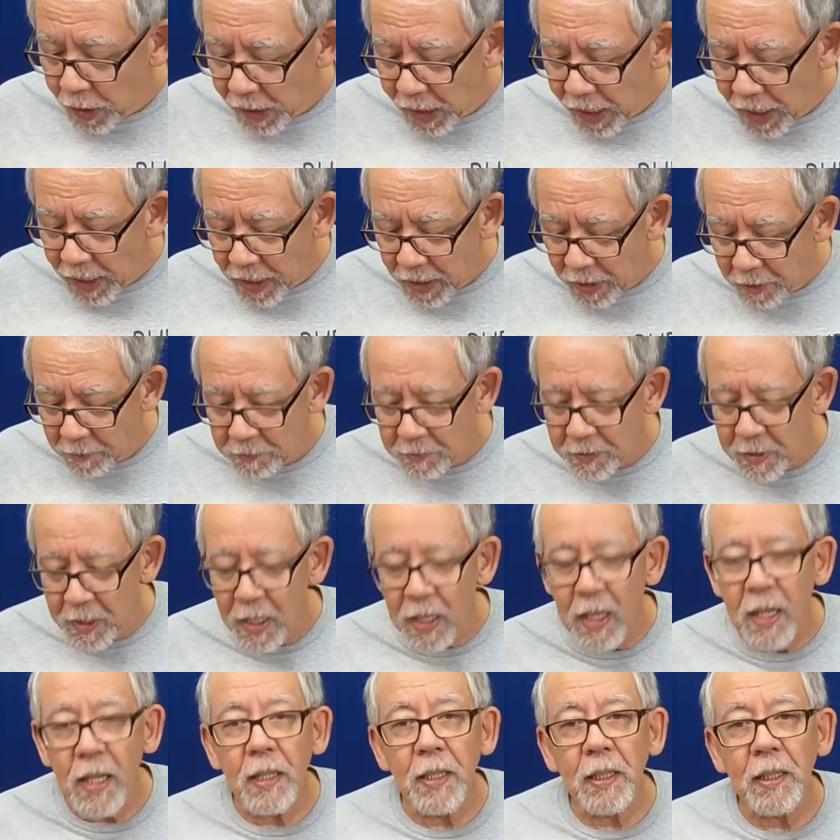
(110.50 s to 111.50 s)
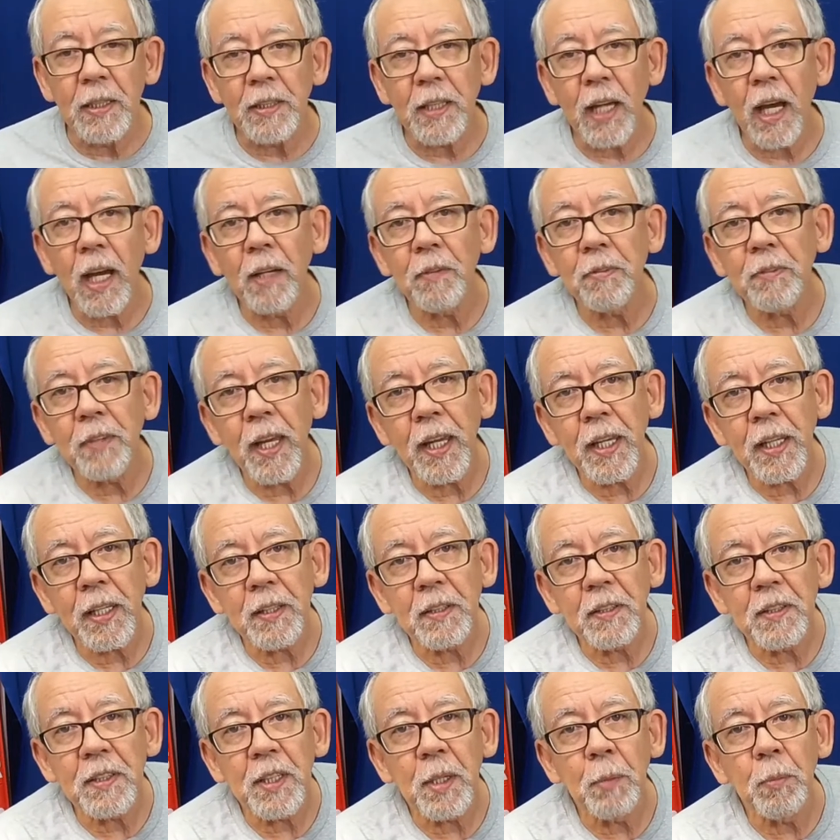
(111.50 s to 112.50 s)
I have done is I've
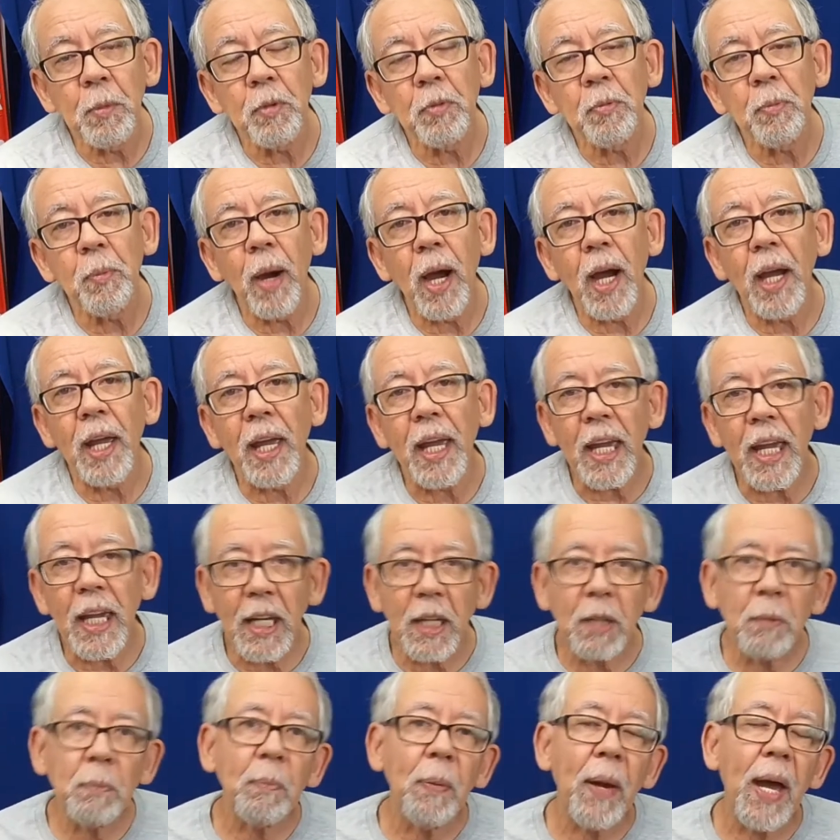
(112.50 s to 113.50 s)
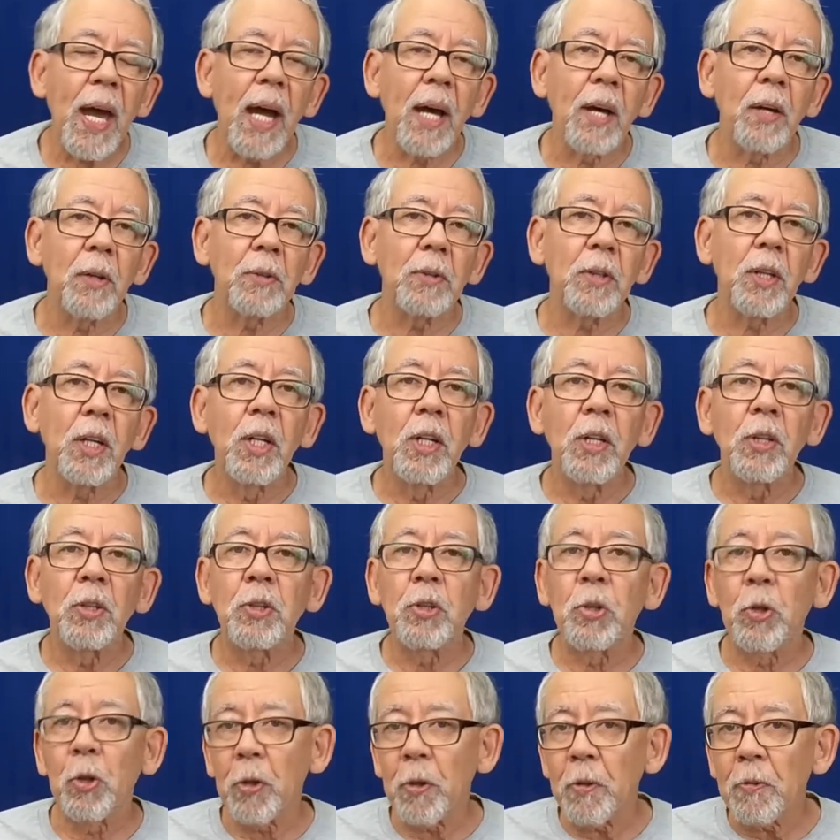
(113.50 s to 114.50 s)
taken some of my 8-pound
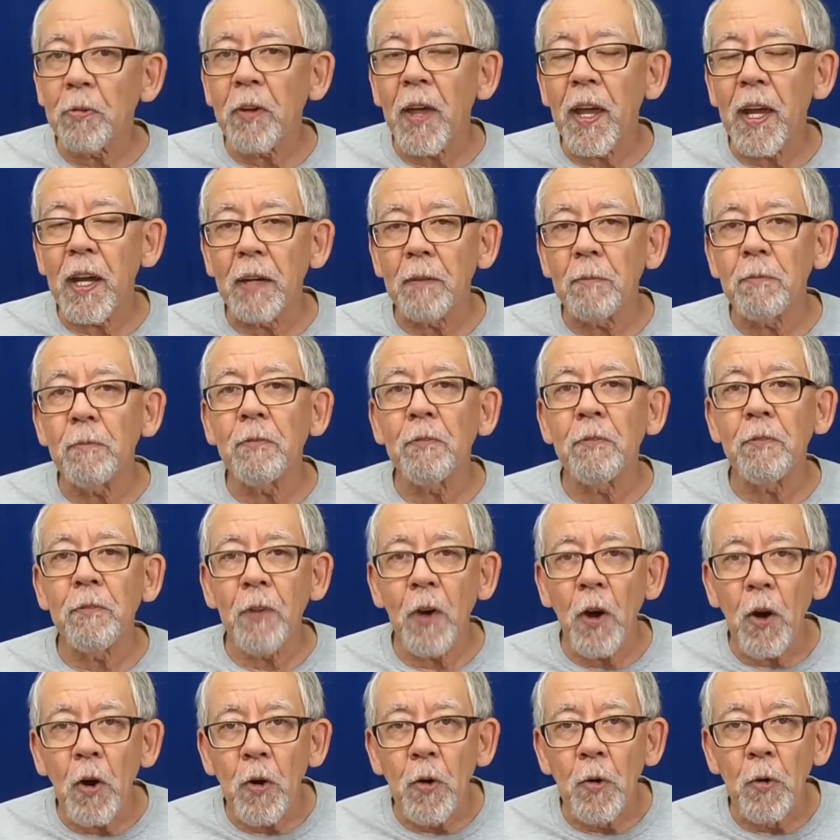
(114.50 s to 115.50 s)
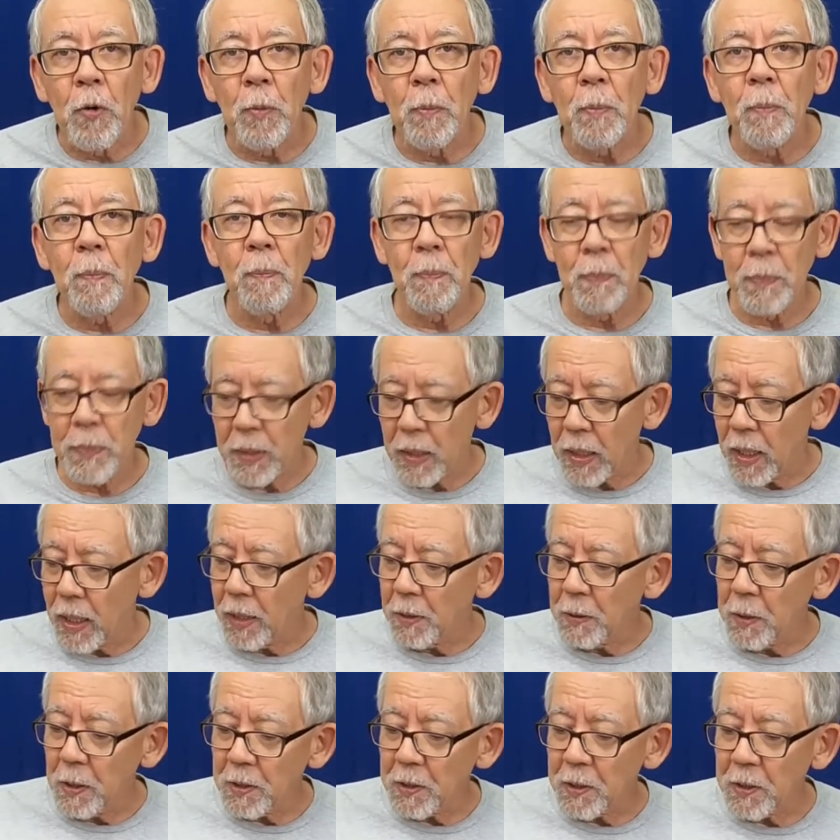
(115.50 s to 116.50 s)
urethane foam,
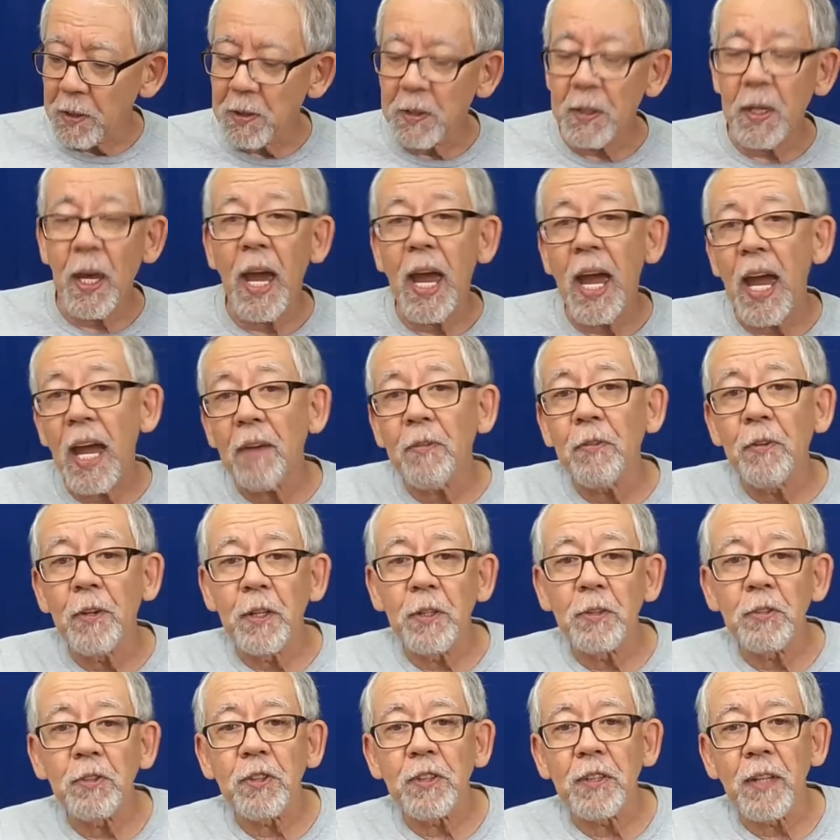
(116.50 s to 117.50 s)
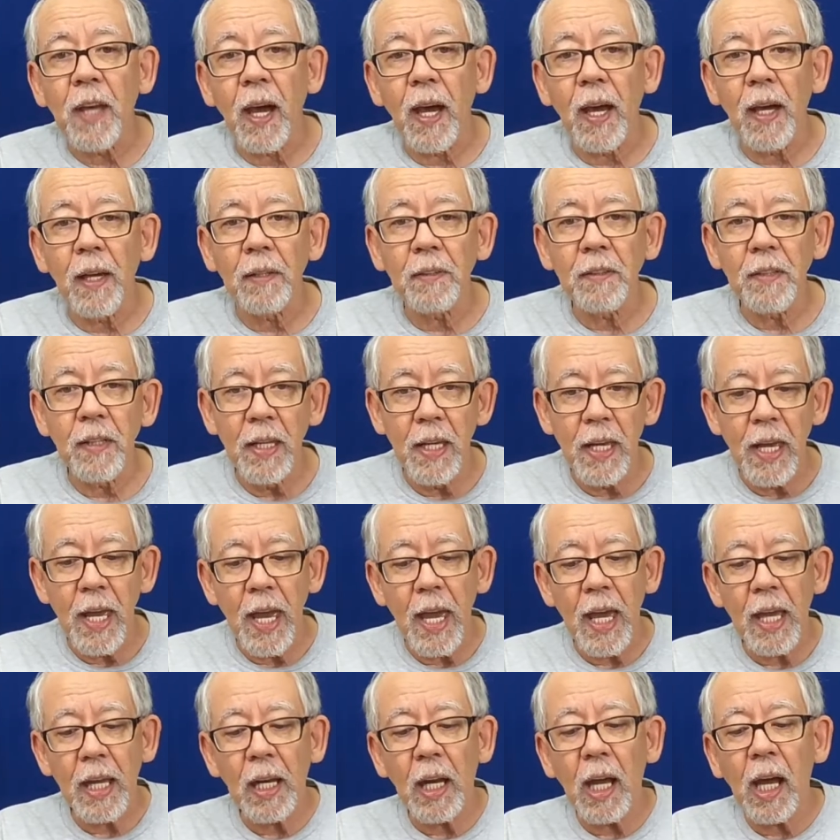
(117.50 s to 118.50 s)
and this is the 1/2-inch size,
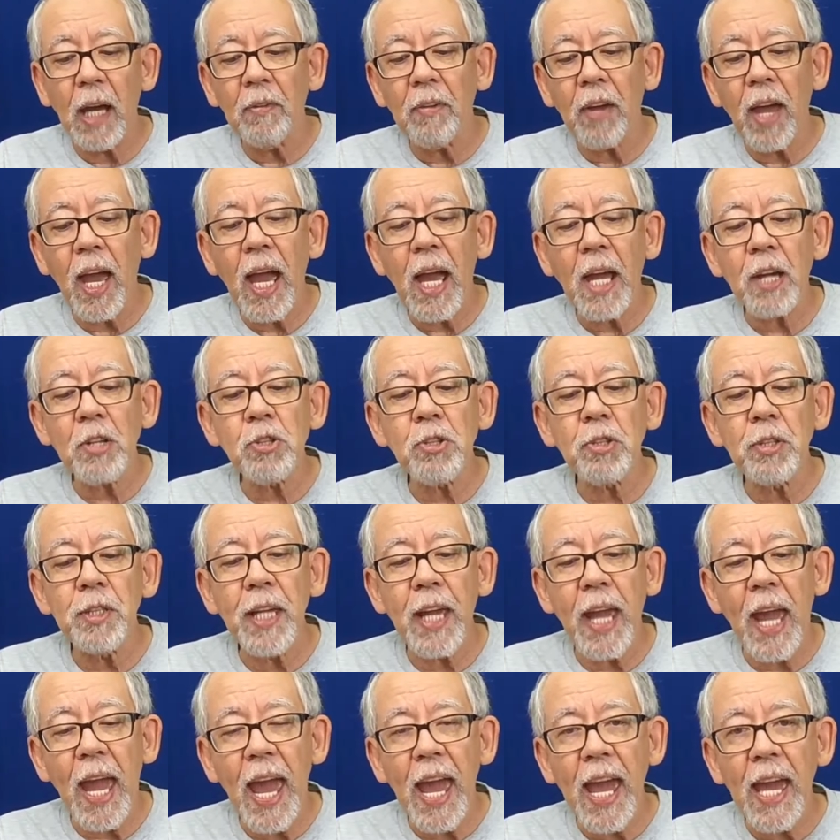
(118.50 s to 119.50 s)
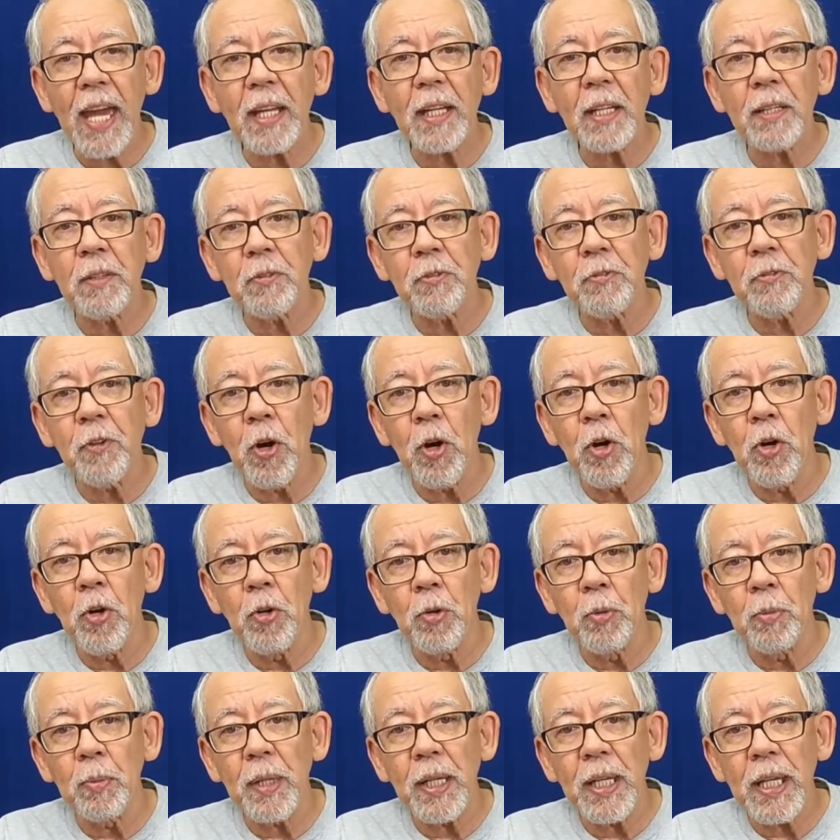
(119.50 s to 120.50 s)
and I've actually added
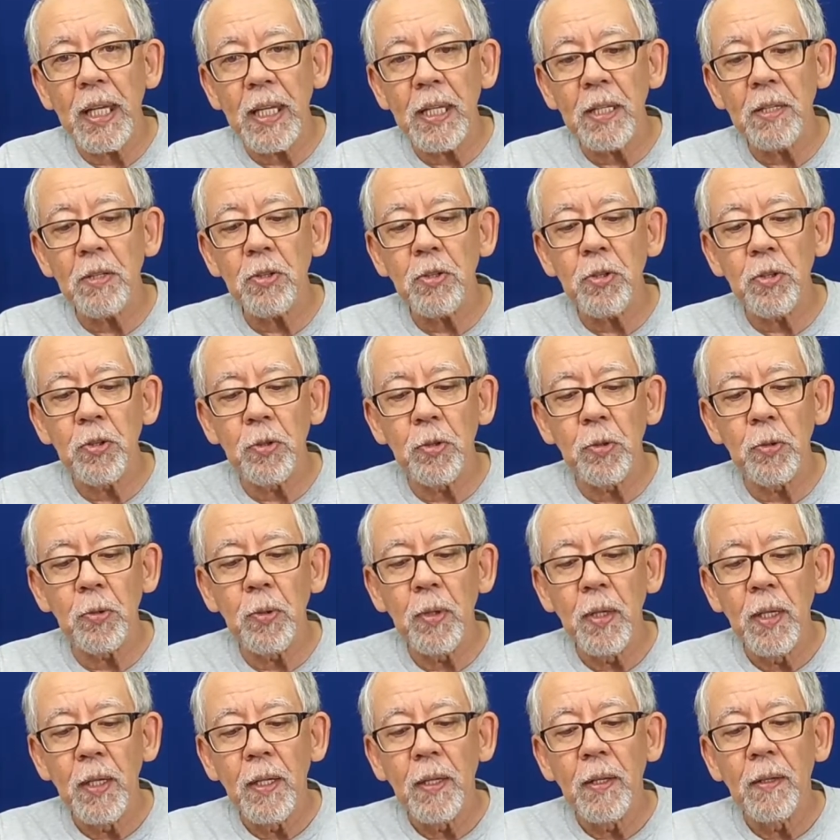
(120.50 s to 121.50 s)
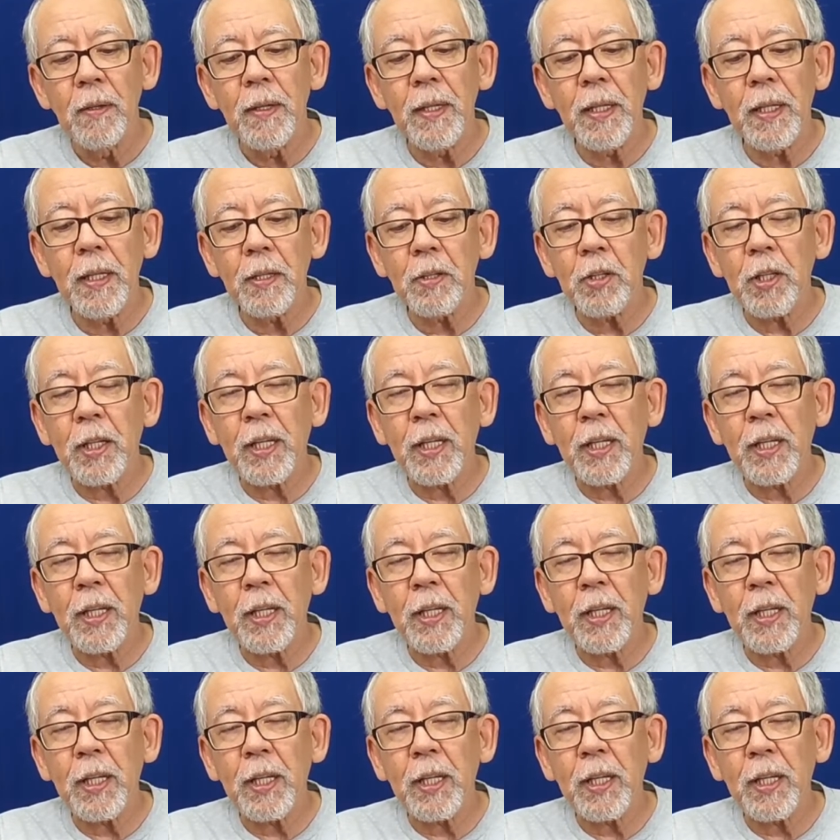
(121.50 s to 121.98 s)
foam into the